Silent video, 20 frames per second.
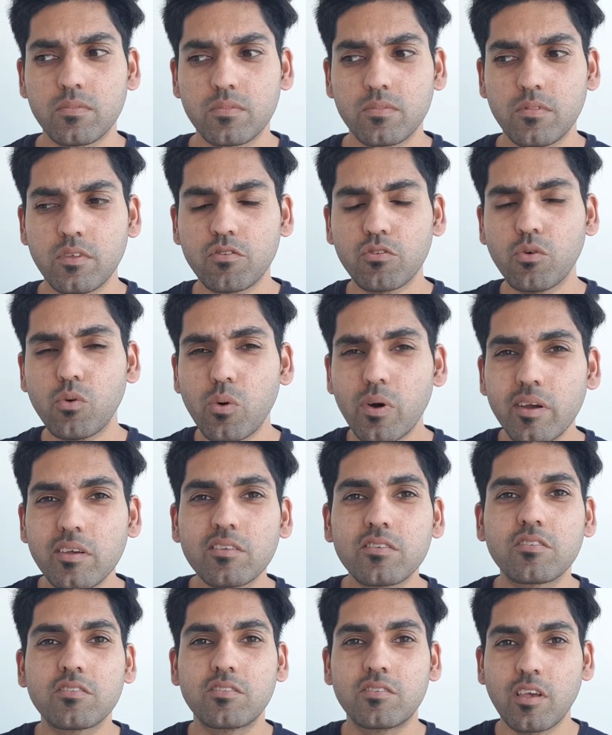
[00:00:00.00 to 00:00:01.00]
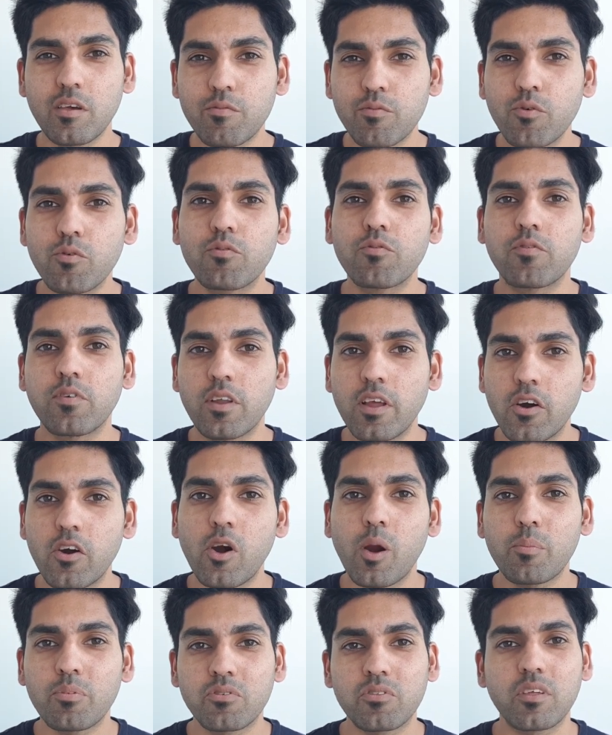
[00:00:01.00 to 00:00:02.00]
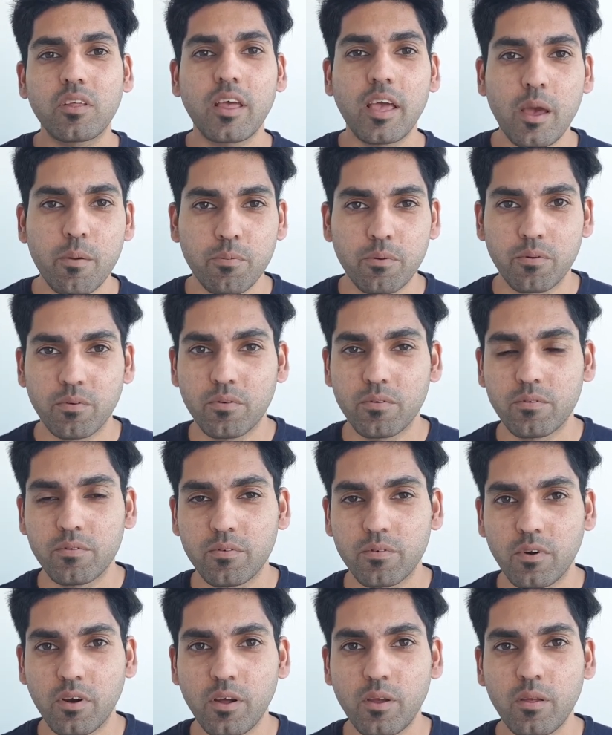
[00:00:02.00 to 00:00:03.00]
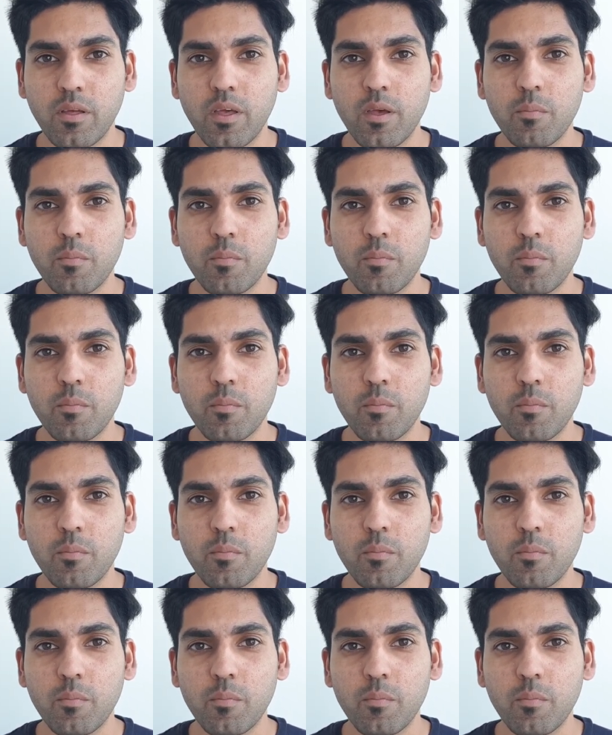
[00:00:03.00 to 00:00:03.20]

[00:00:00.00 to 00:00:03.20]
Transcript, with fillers: there's always several flare-ups that happen, right?